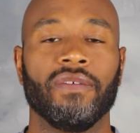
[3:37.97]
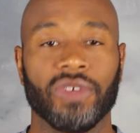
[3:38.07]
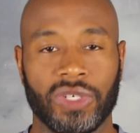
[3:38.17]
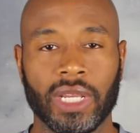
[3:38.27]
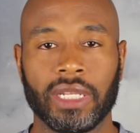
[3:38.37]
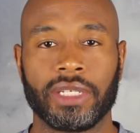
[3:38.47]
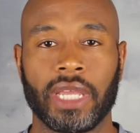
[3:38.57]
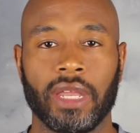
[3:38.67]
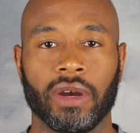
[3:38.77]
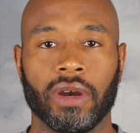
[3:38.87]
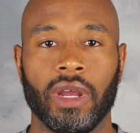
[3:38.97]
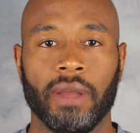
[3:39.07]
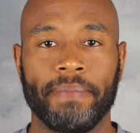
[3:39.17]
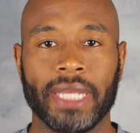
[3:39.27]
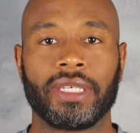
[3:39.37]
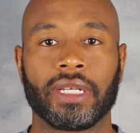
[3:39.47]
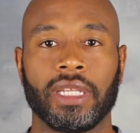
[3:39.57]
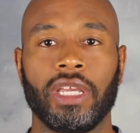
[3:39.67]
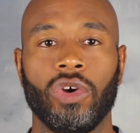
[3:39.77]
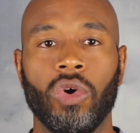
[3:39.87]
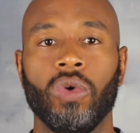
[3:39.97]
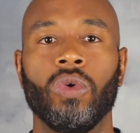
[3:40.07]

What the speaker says: facilitator. Basically who